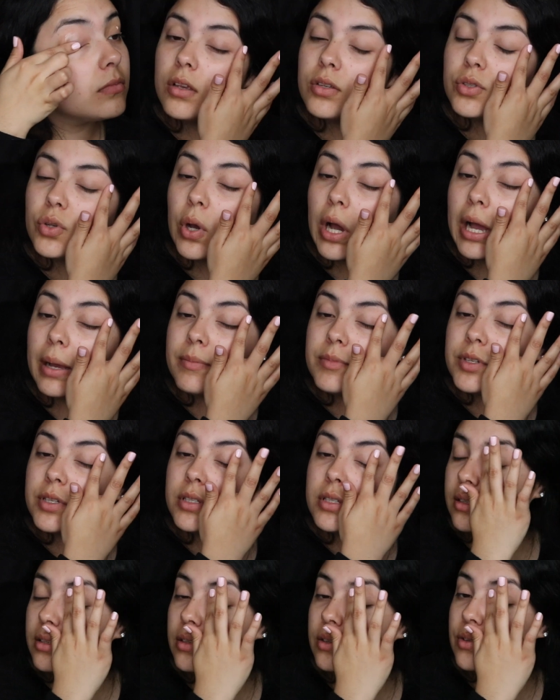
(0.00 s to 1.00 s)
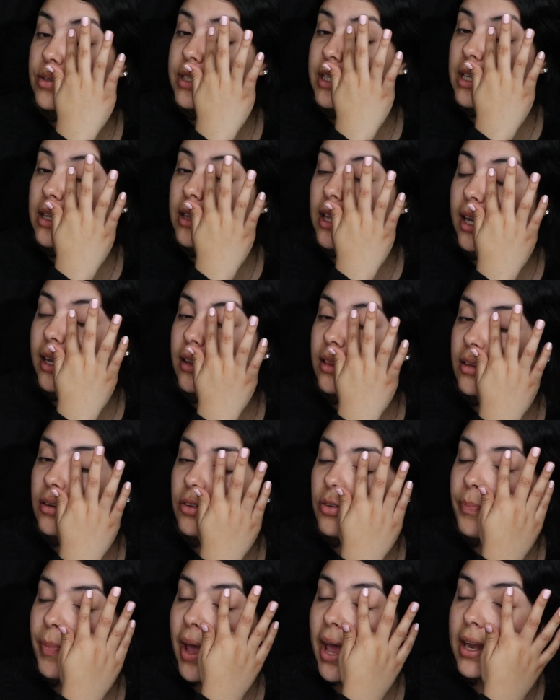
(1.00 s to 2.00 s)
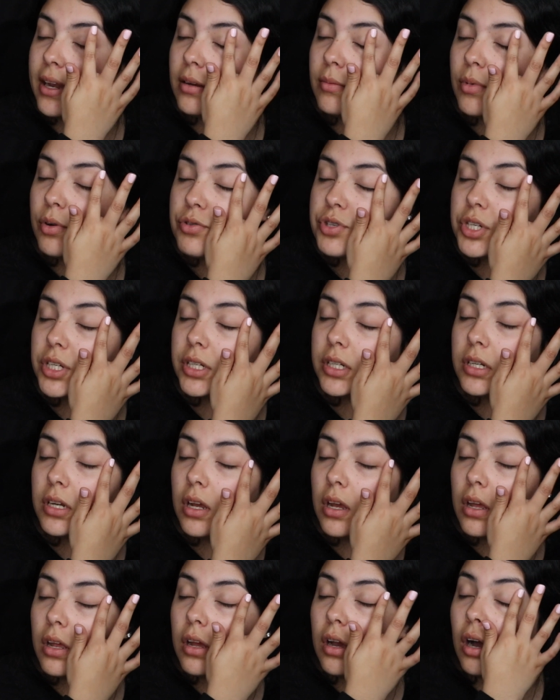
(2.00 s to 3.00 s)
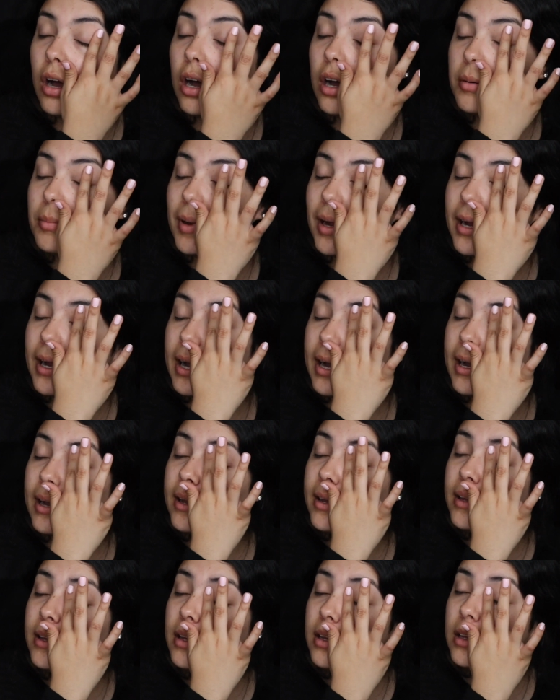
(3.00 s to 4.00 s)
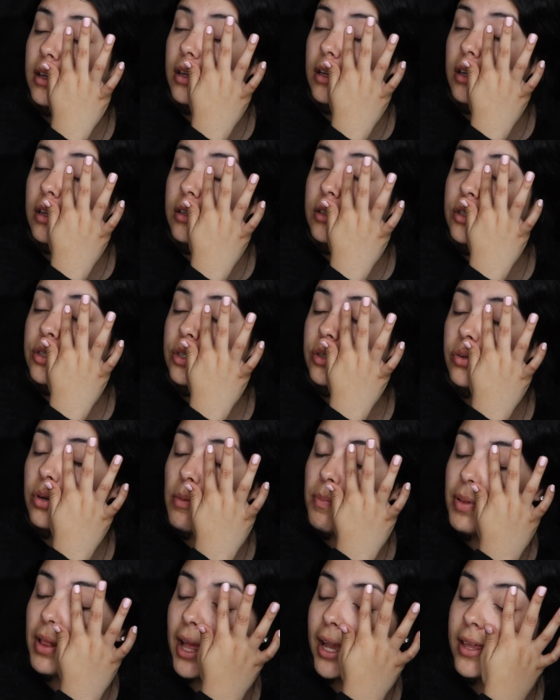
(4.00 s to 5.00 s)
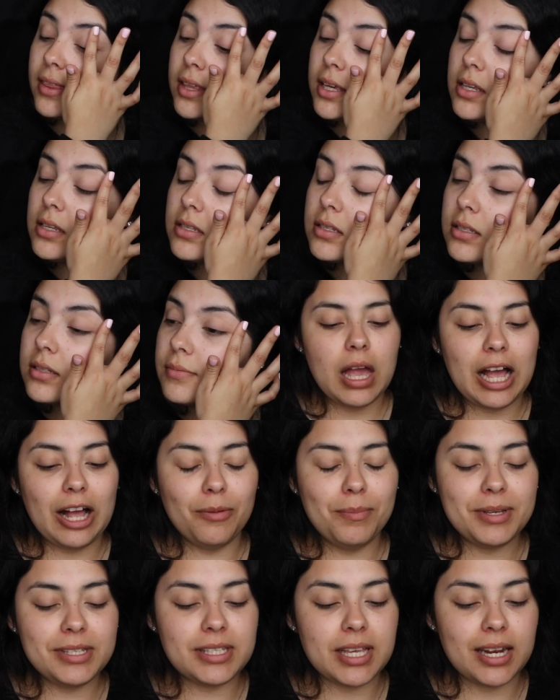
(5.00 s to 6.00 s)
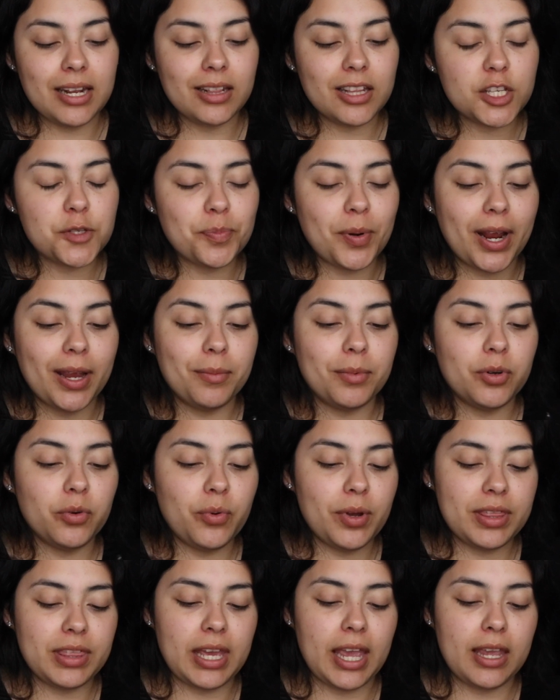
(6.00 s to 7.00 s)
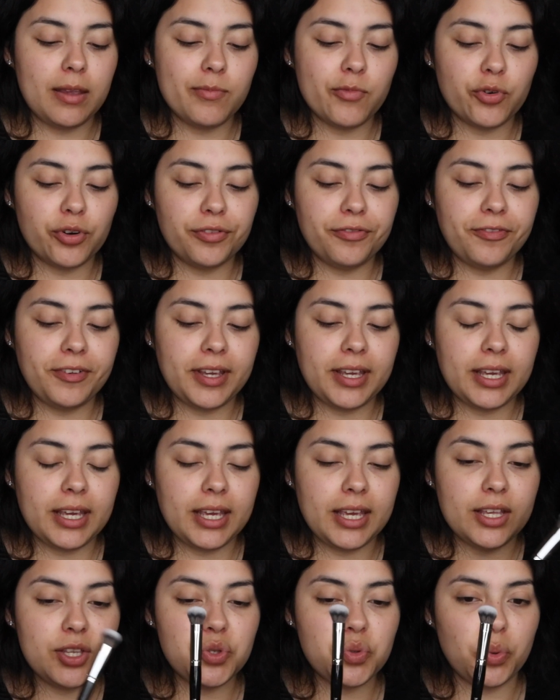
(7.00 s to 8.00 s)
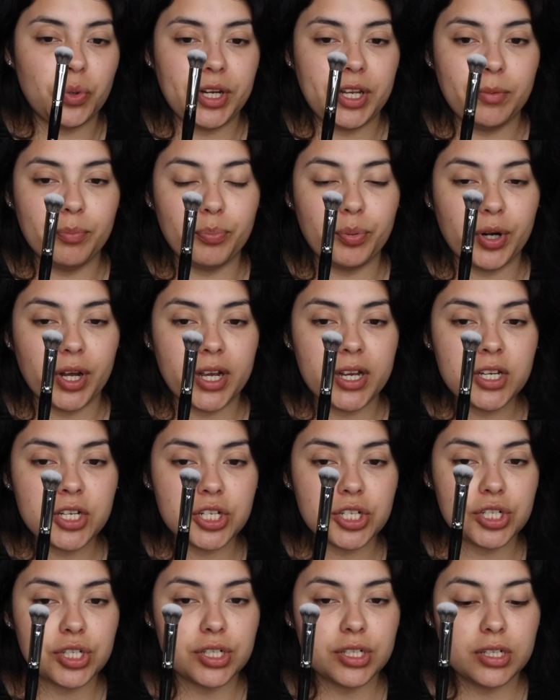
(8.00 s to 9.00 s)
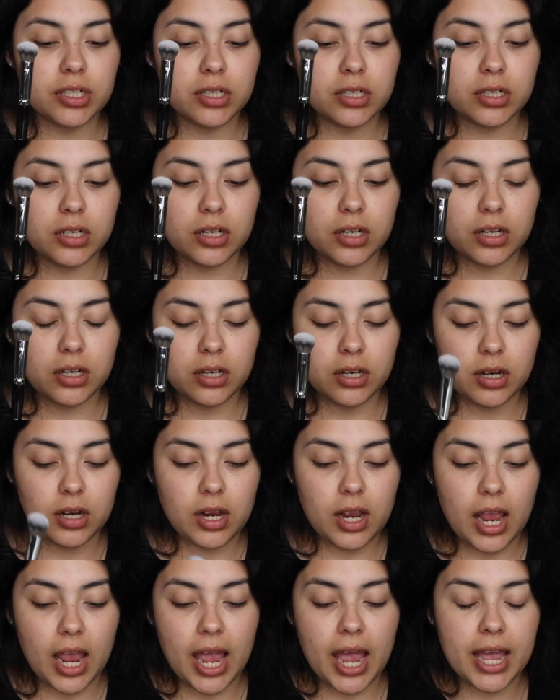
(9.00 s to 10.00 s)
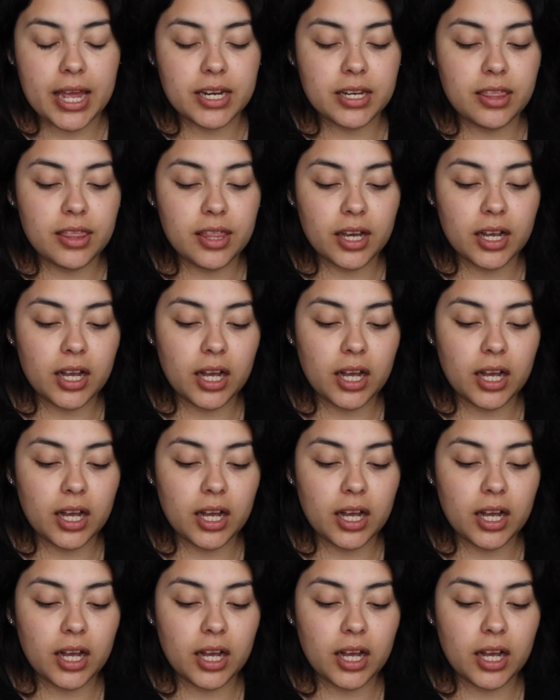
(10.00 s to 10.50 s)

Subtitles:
So I'm just using like a little patting motion on my eye to apply this. I'll be setting this primer with a Morphe E20 brush and the